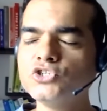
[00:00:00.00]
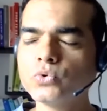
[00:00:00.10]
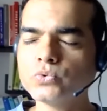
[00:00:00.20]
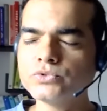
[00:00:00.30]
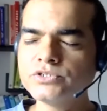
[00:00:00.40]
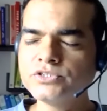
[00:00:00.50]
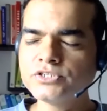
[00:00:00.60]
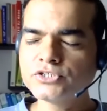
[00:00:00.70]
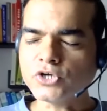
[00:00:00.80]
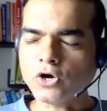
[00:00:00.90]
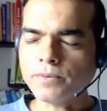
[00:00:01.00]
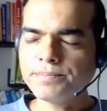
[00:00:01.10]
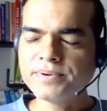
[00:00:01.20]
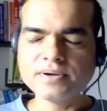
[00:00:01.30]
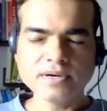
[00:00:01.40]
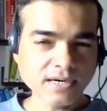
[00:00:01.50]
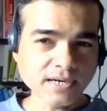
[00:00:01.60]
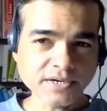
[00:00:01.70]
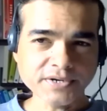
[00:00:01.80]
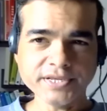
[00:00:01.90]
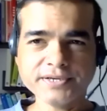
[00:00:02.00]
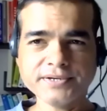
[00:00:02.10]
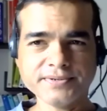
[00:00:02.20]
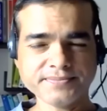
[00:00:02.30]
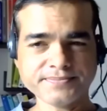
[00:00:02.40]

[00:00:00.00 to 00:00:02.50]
Don't stop learning.